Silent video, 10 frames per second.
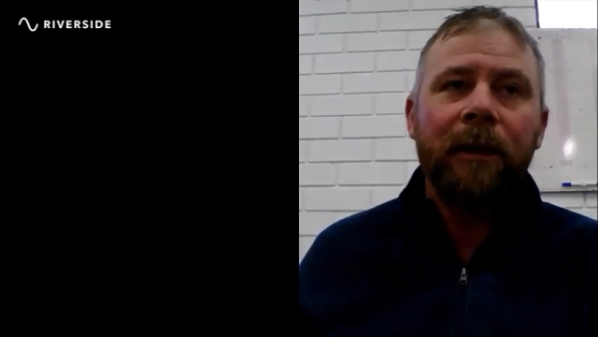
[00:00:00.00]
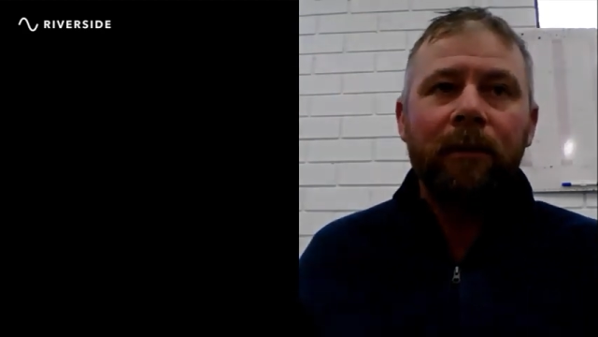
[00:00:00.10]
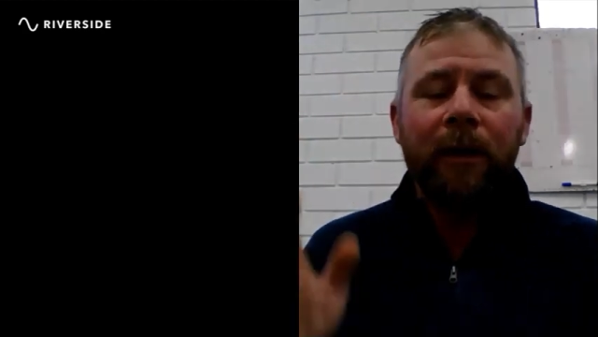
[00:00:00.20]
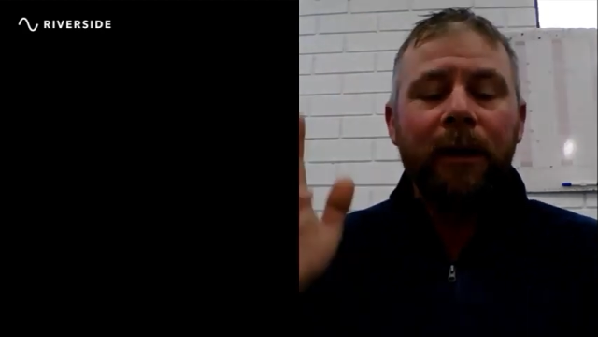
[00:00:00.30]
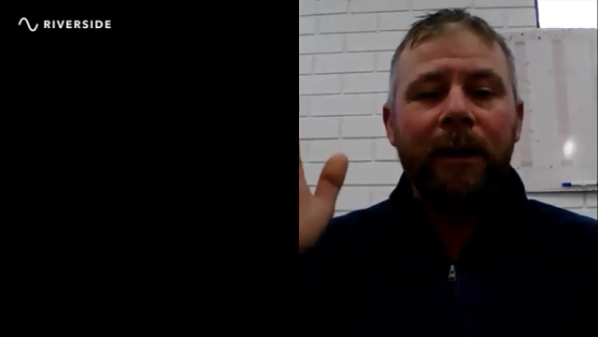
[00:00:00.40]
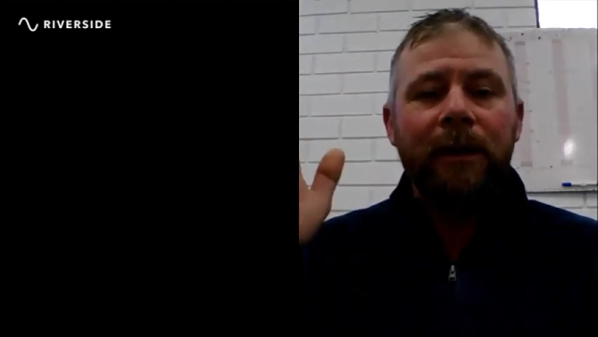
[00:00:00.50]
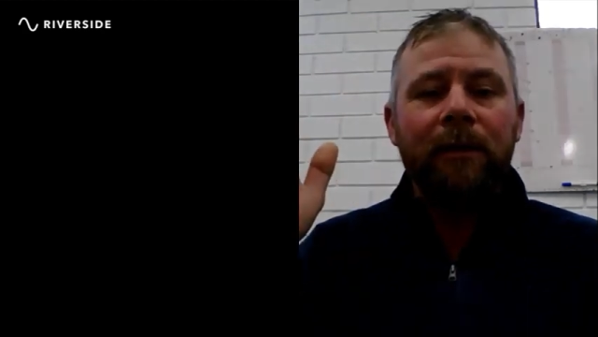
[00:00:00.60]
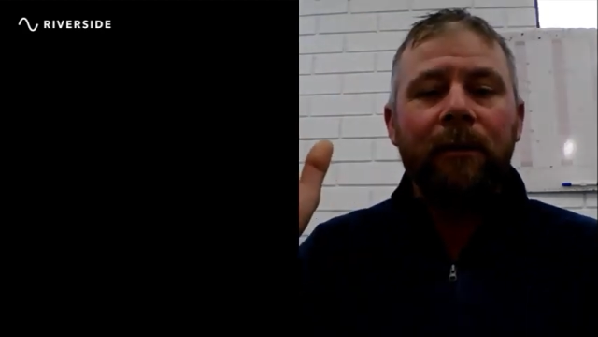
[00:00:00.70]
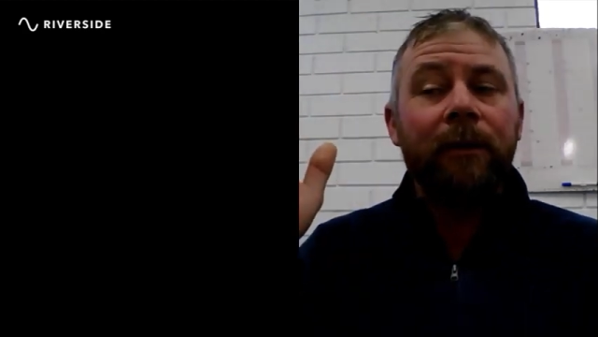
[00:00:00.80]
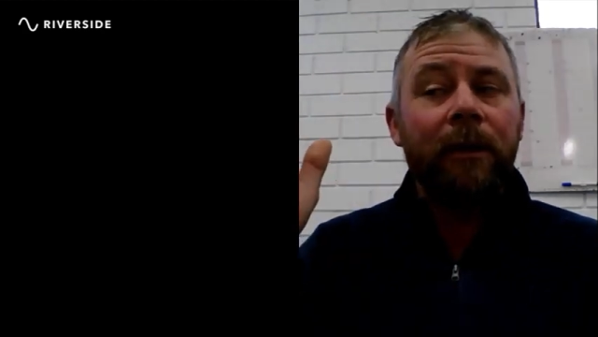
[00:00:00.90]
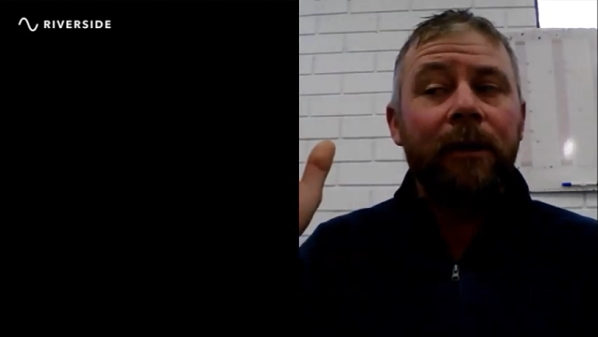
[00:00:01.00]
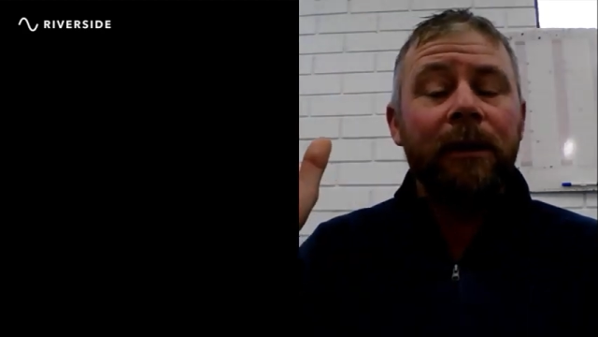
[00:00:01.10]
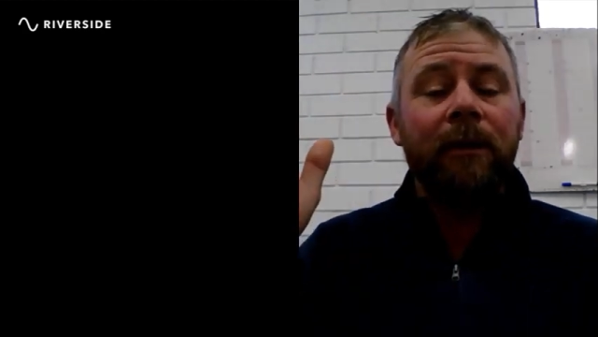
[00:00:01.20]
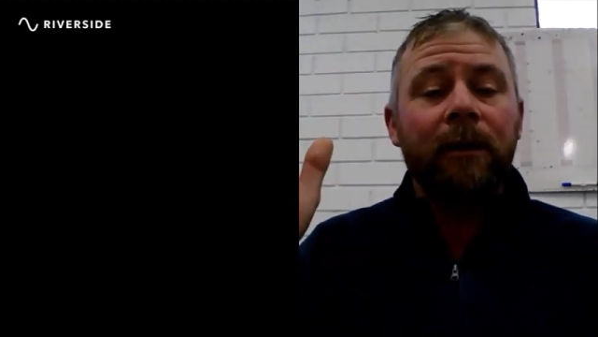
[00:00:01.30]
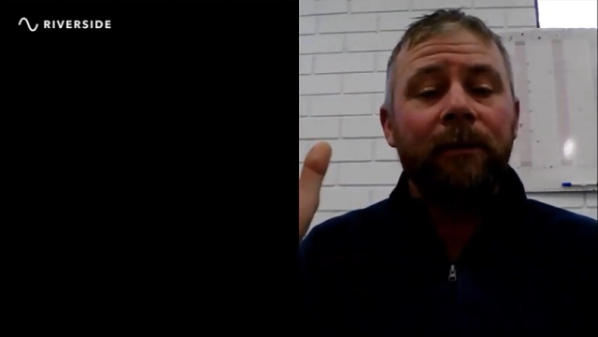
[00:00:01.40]
And when they stop
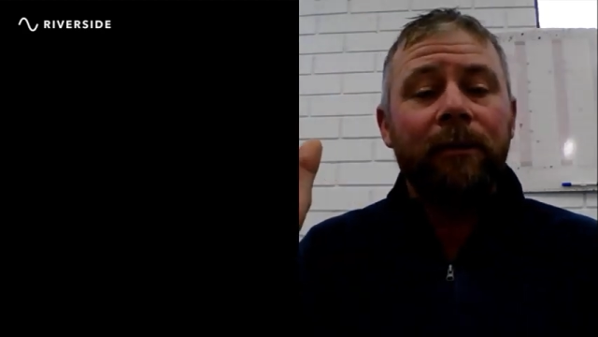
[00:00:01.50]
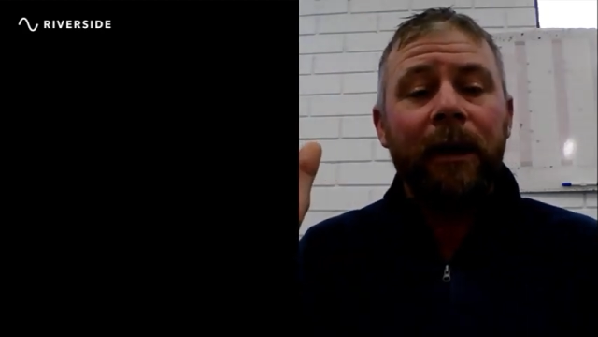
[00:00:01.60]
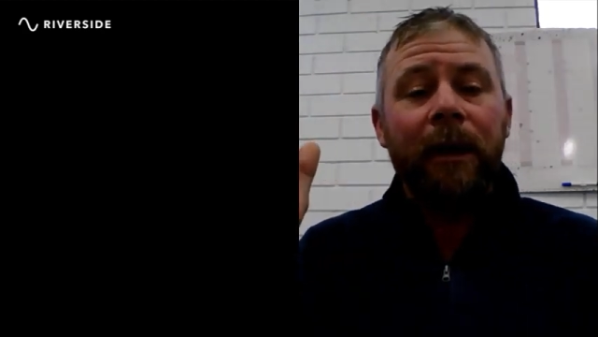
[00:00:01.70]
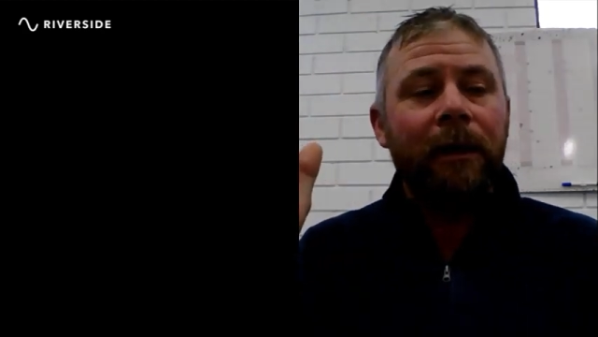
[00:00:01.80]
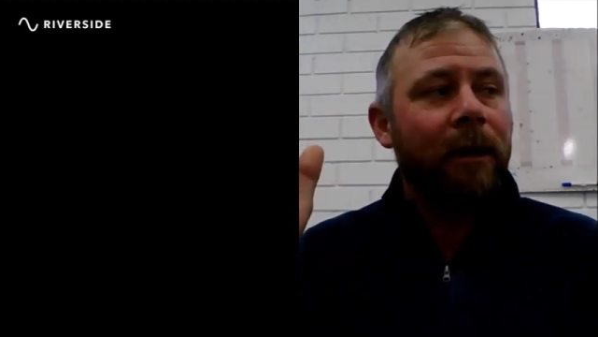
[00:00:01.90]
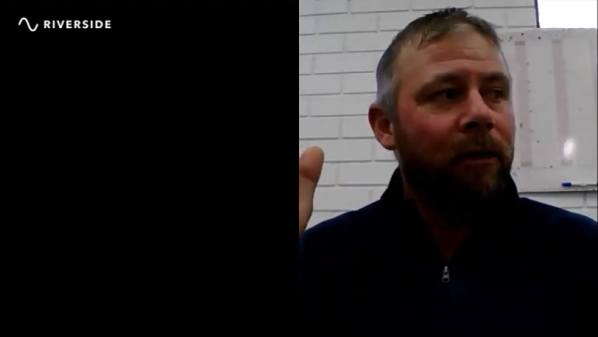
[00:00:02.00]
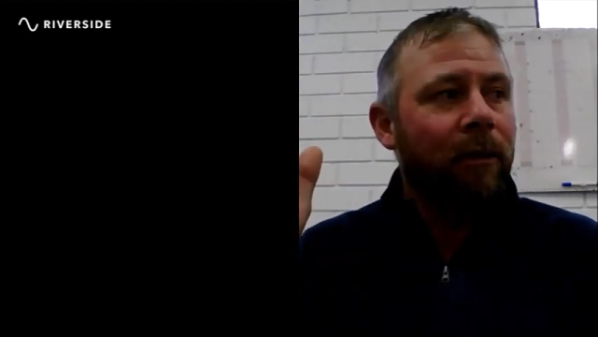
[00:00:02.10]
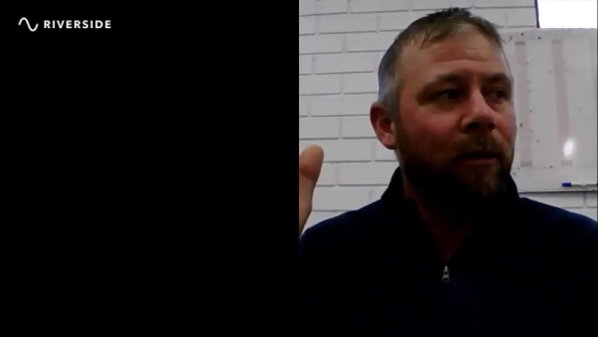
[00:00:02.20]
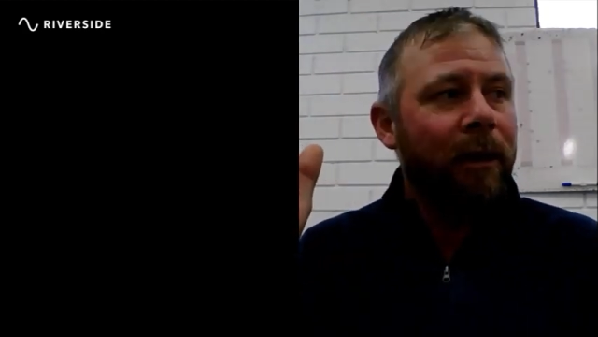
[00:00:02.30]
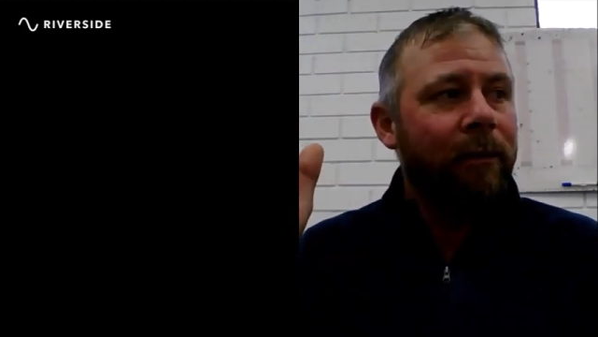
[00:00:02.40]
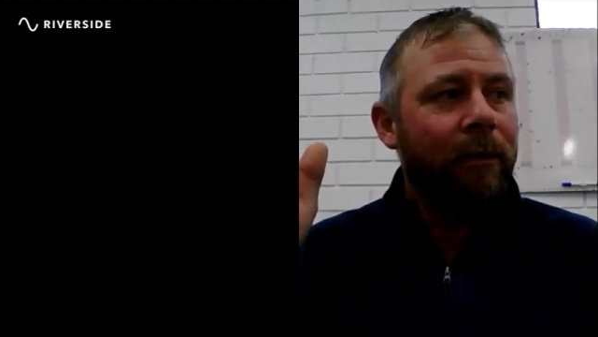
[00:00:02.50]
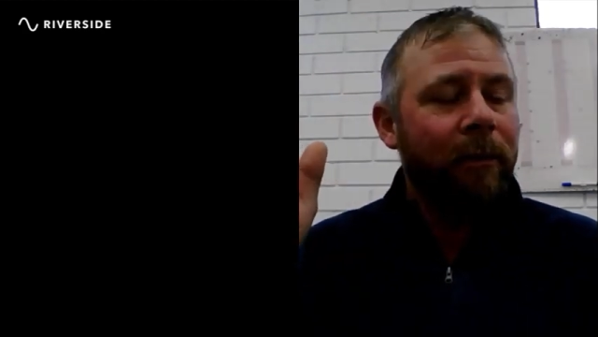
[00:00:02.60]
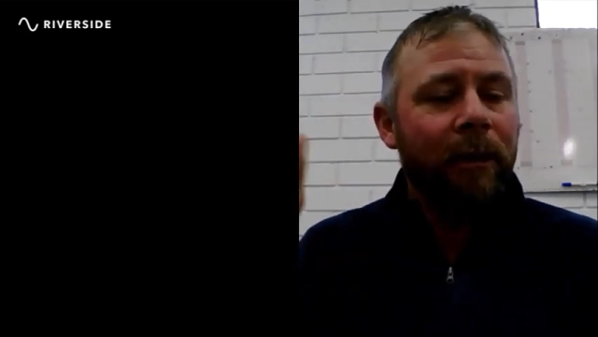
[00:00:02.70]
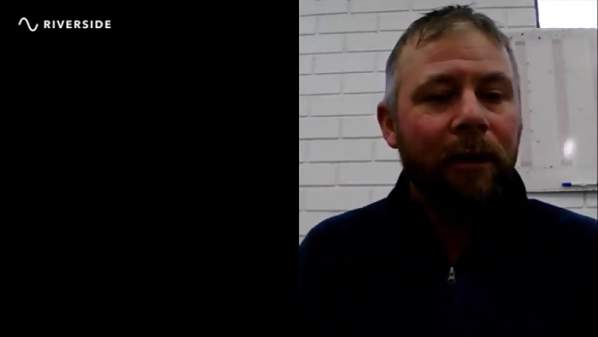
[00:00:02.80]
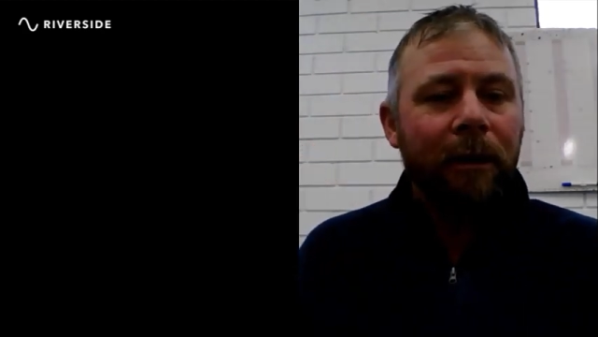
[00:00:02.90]
focusing on the flag and they look away
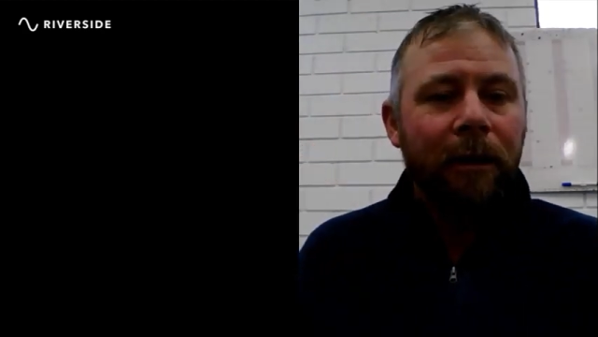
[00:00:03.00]
from it,